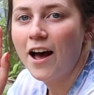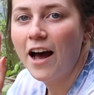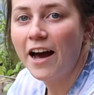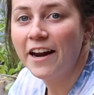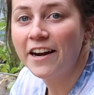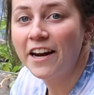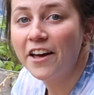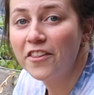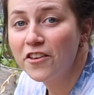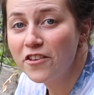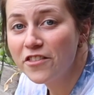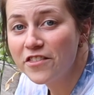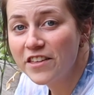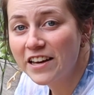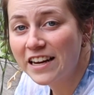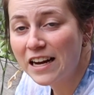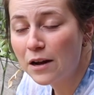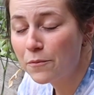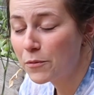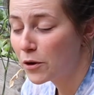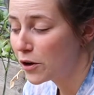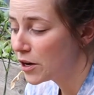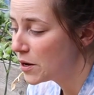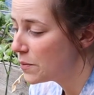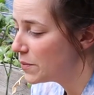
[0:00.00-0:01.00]
Another thing
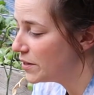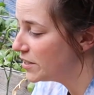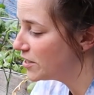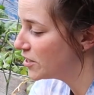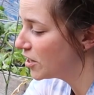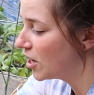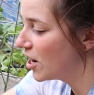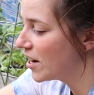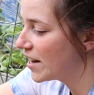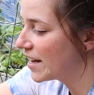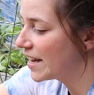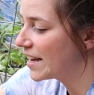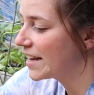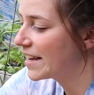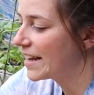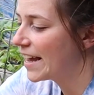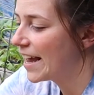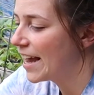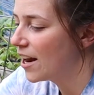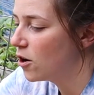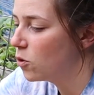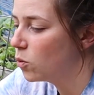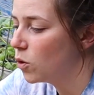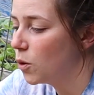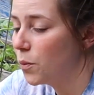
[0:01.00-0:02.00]
I'm going to be starting
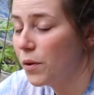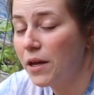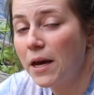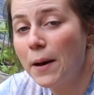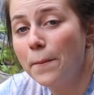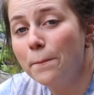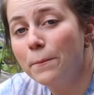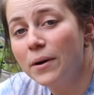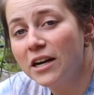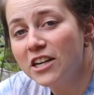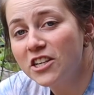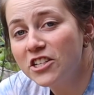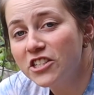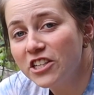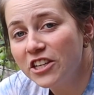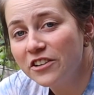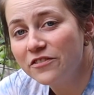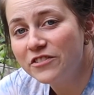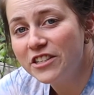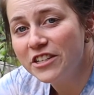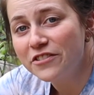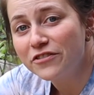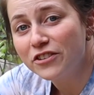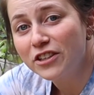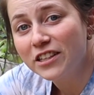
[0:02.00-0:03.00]
again will be a bunch
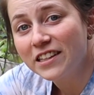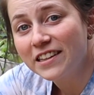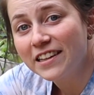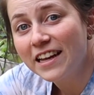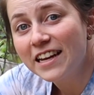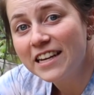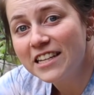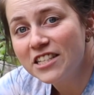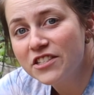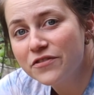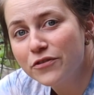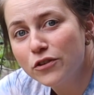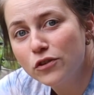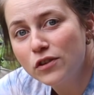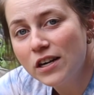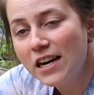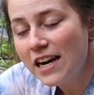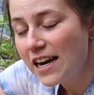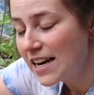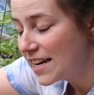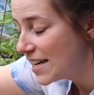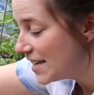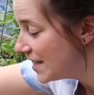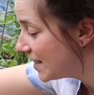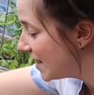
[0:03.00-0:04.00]
of different lettuce
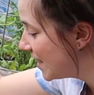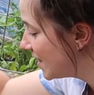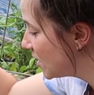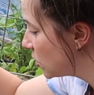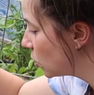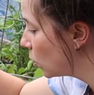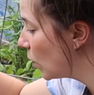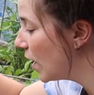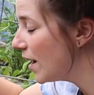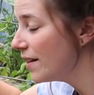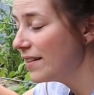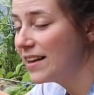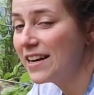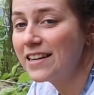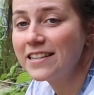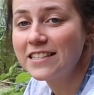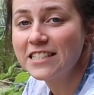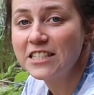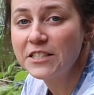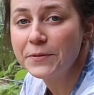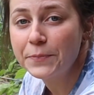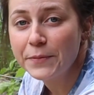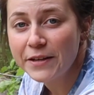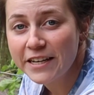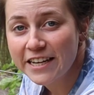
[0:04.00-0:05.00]
varieties as well as
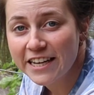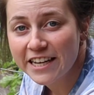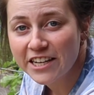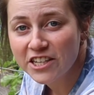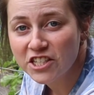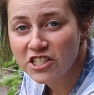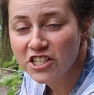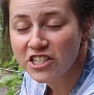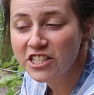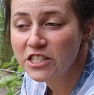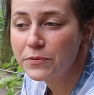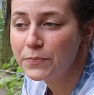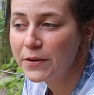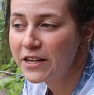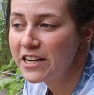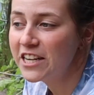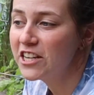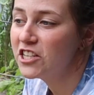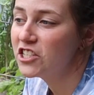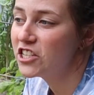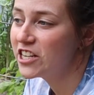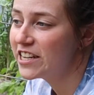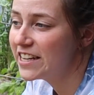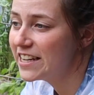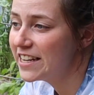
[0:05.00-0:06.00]
spinach.
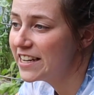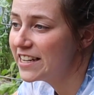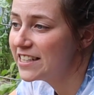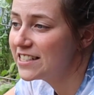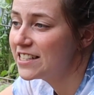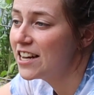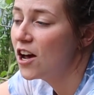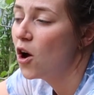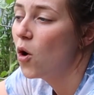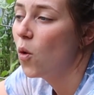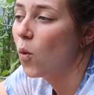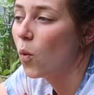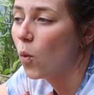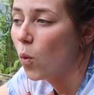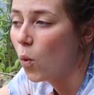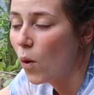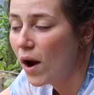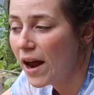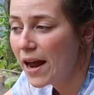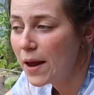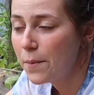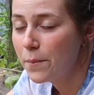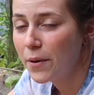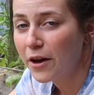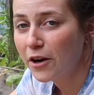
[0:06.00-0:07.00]
Spinach is
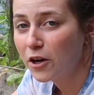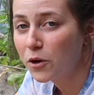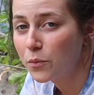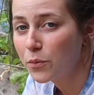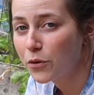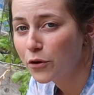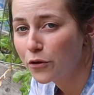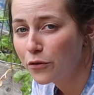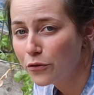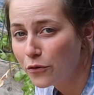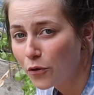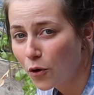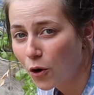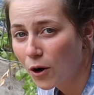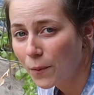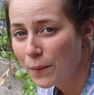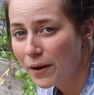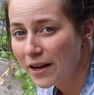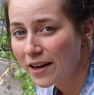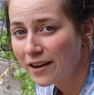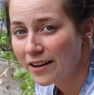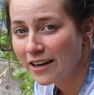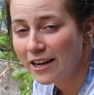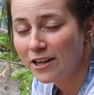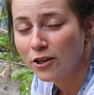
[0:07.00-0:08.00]
way better
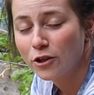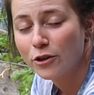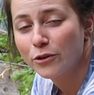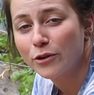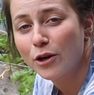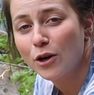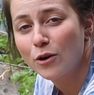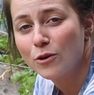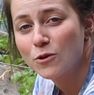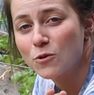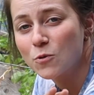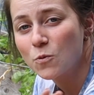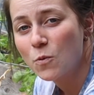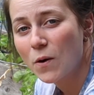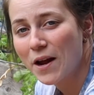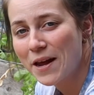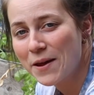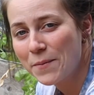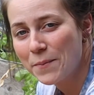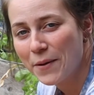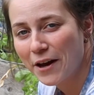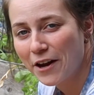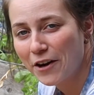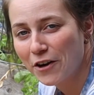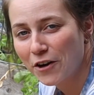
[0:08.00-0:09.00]
performing and grows
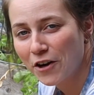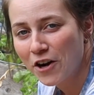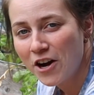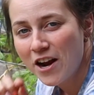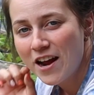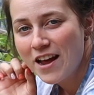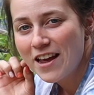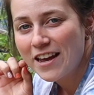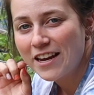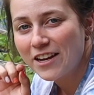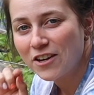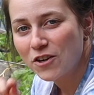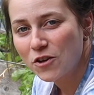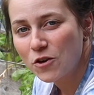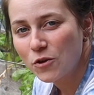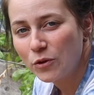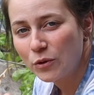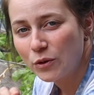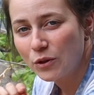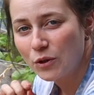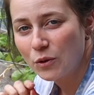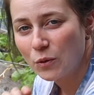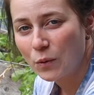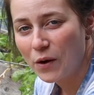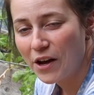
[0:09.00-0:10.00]
way better in
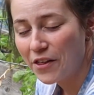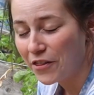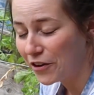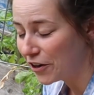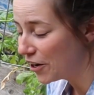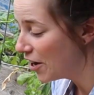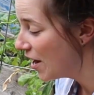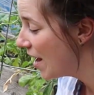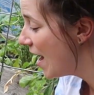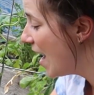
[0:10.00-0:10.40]
cool weather.